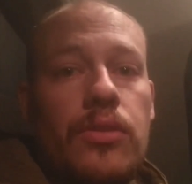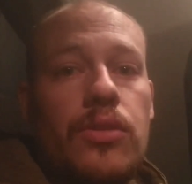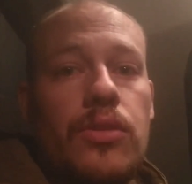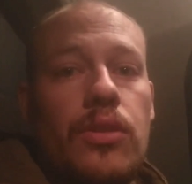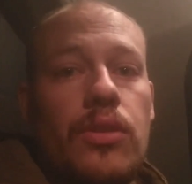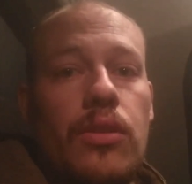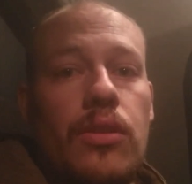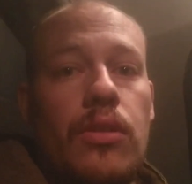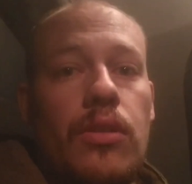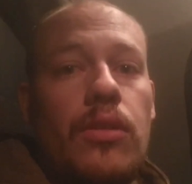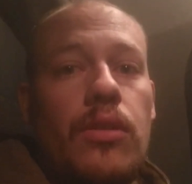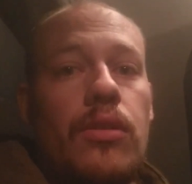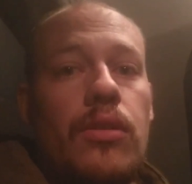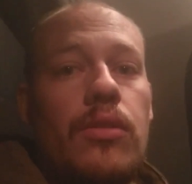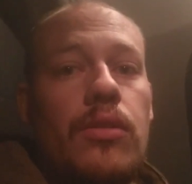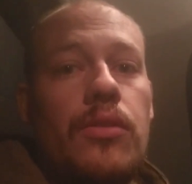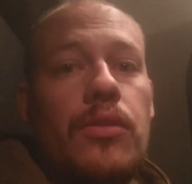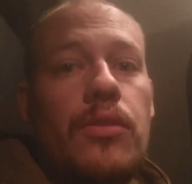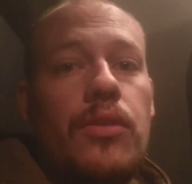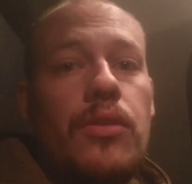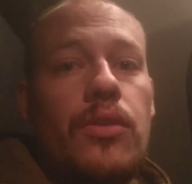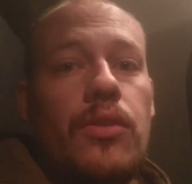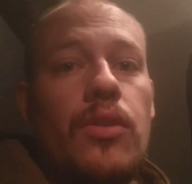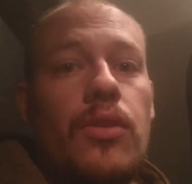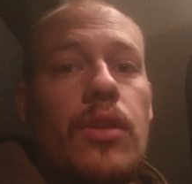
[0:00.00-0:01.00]
So
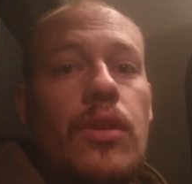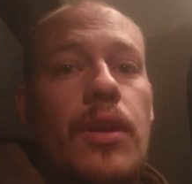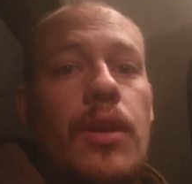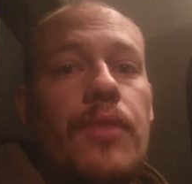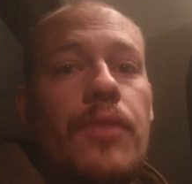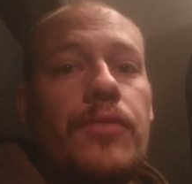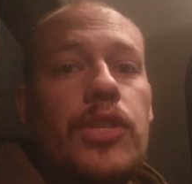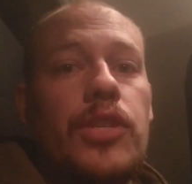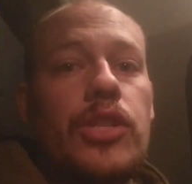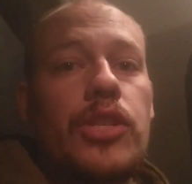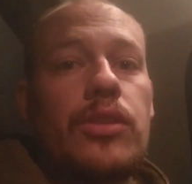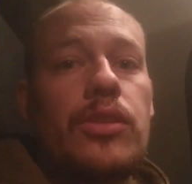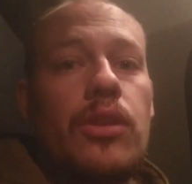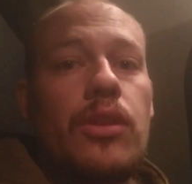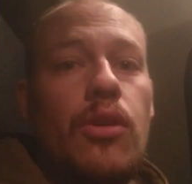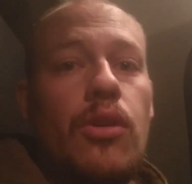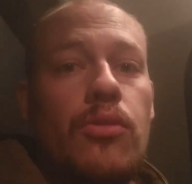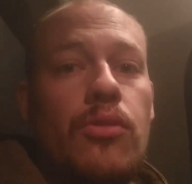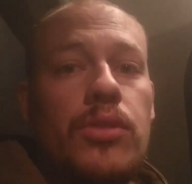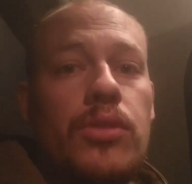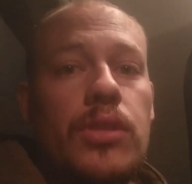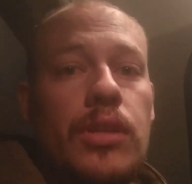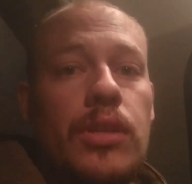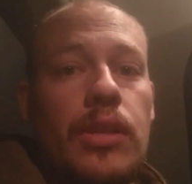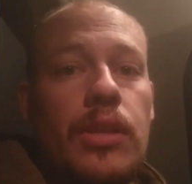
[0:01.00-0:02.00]
you're left just
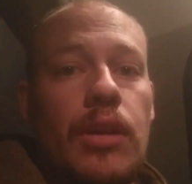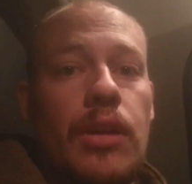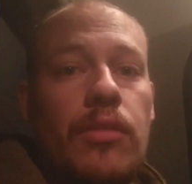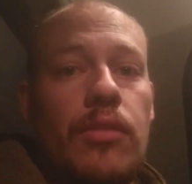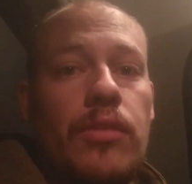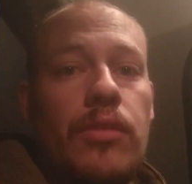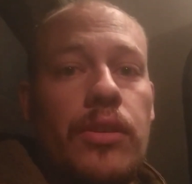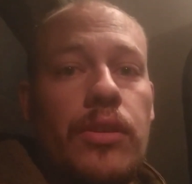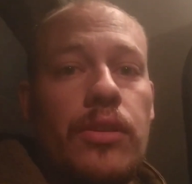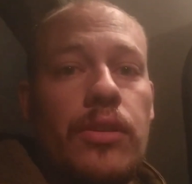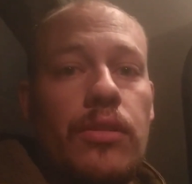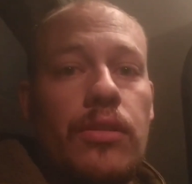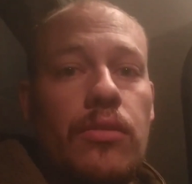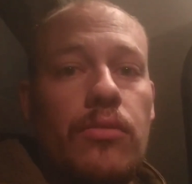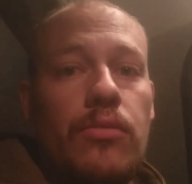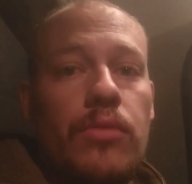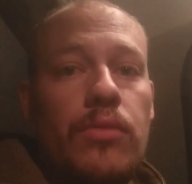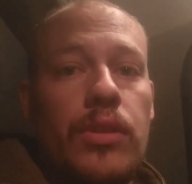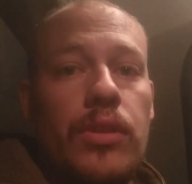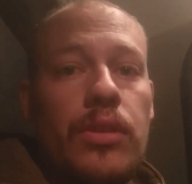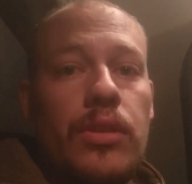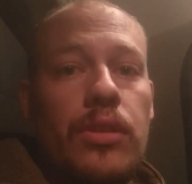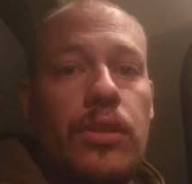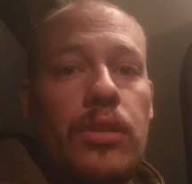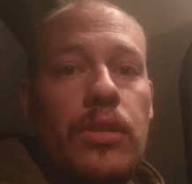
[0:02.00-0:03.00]
coasting down the hill
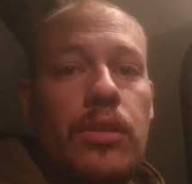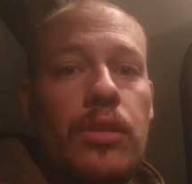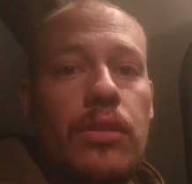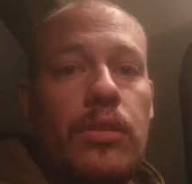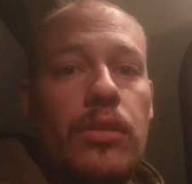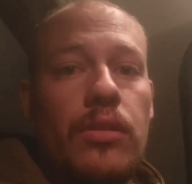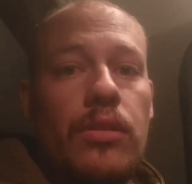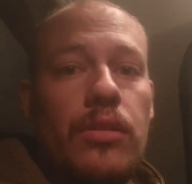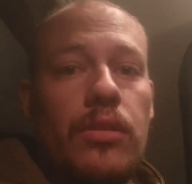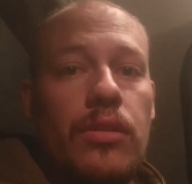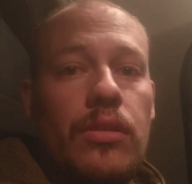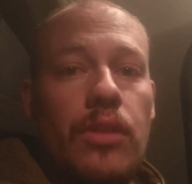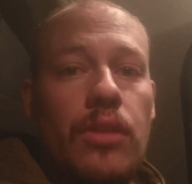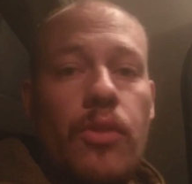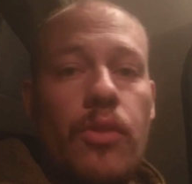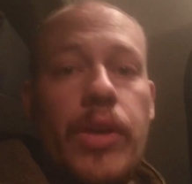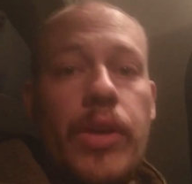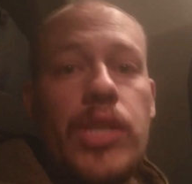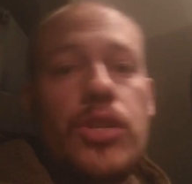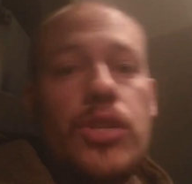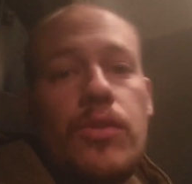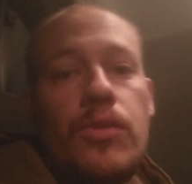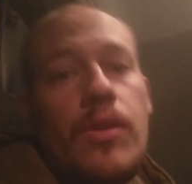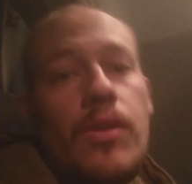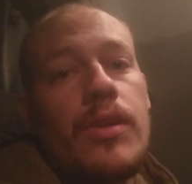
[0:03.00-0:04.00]
with no
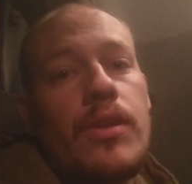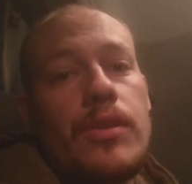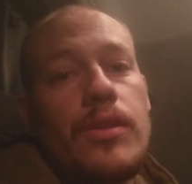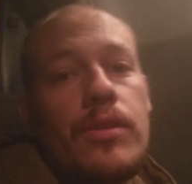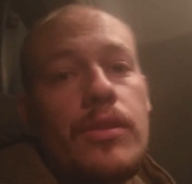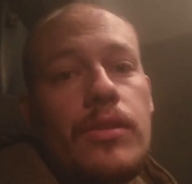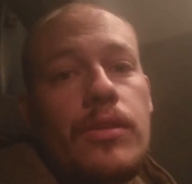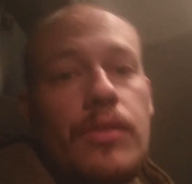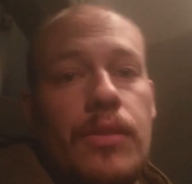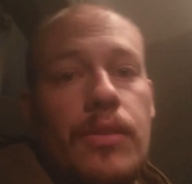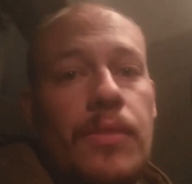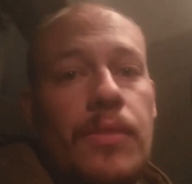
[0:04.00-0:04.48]
engine running.